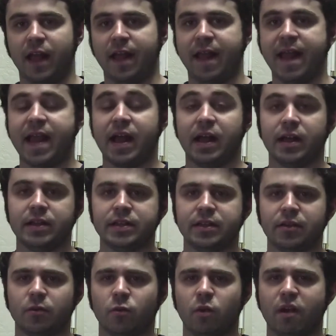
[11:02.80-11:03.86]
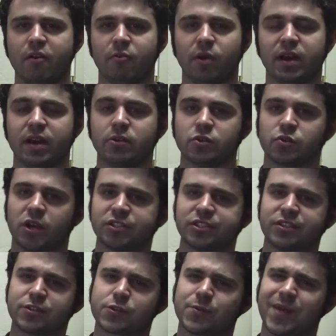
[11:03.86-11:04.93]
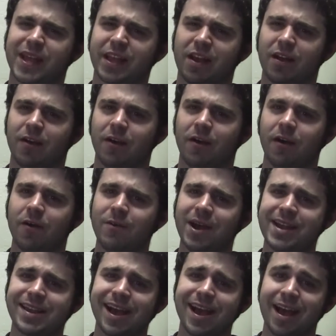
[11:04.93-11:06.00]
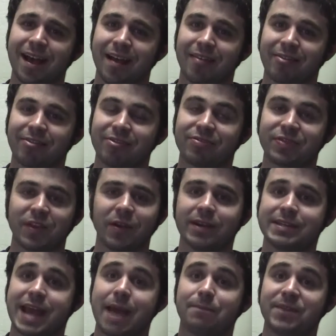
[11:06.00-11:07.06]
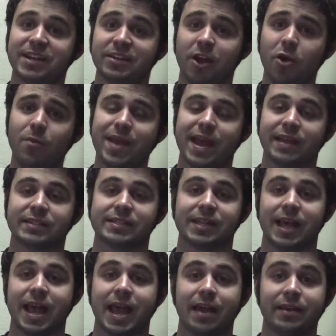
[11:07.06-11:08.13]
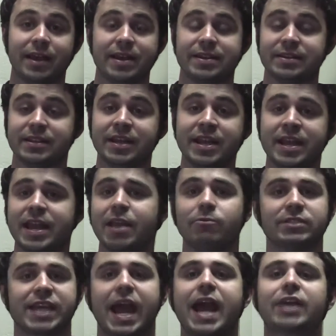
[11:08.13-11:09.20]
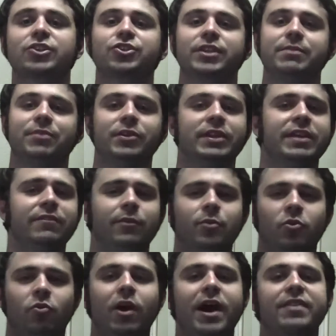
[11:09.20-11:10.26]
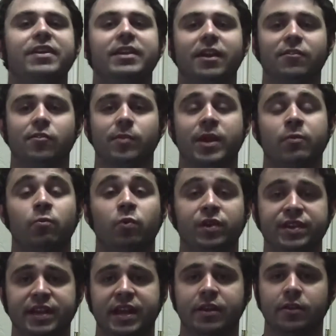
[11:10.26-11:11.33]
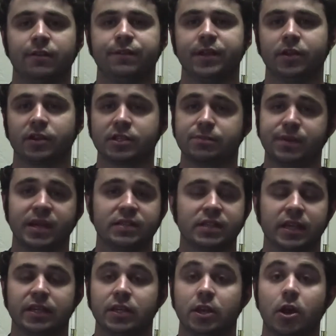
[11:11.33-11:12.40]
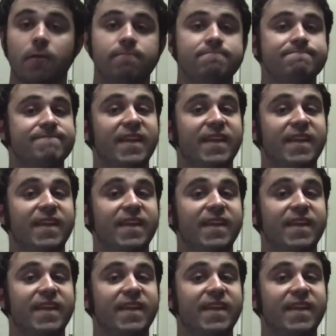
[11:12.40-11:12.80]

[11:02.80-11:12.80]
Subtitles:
And when I was watching this, I'm like, oh my god, they're adapting No Man's Land. And it was actually believable why the government wouldn't interfere, because Bane's like, you know,